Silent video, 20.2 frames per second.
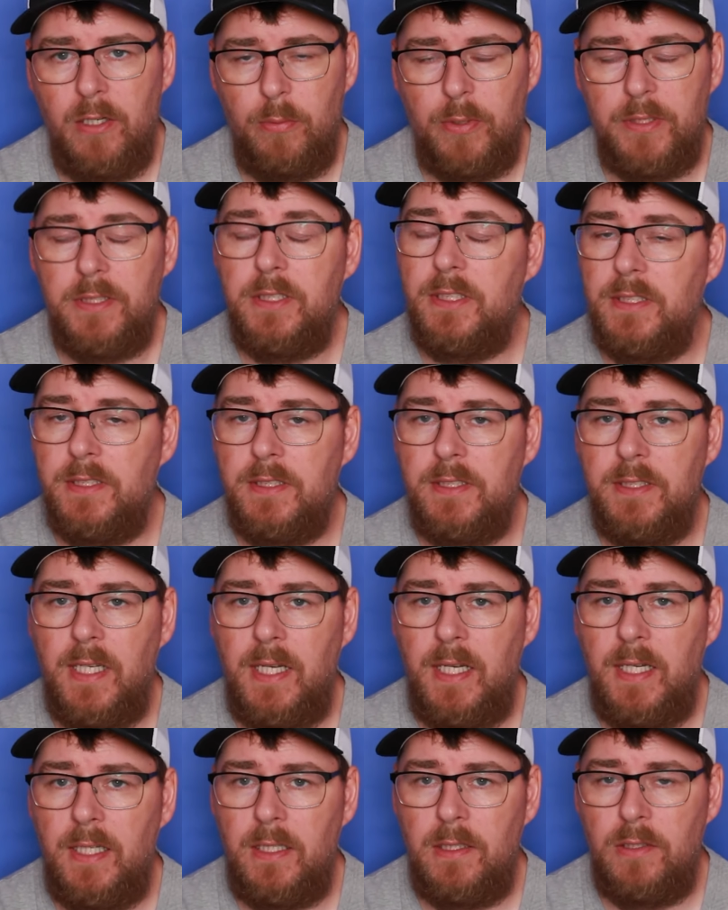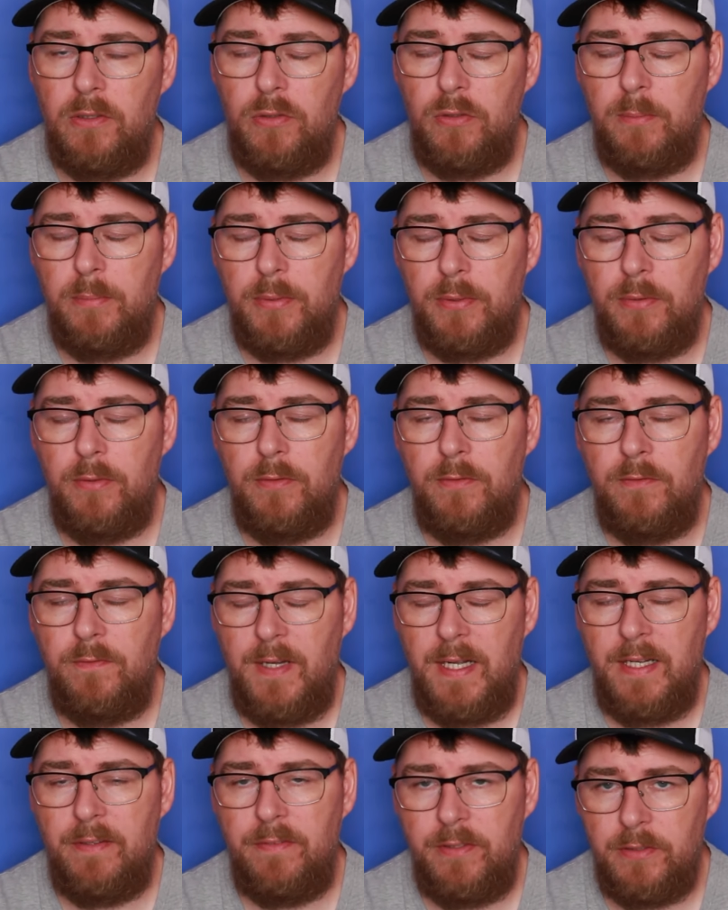which is a Lone Pro
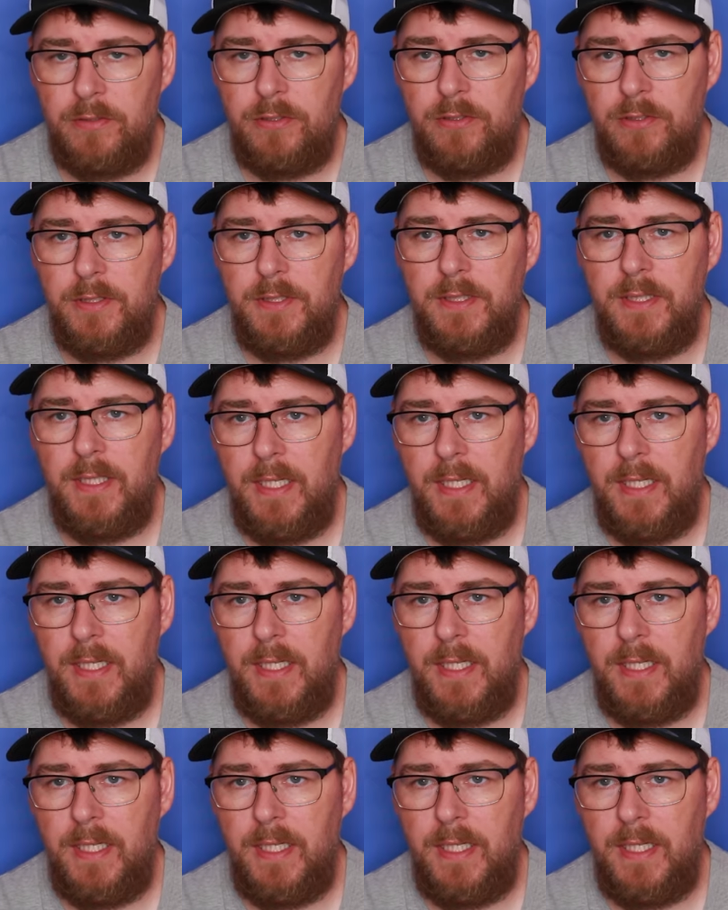500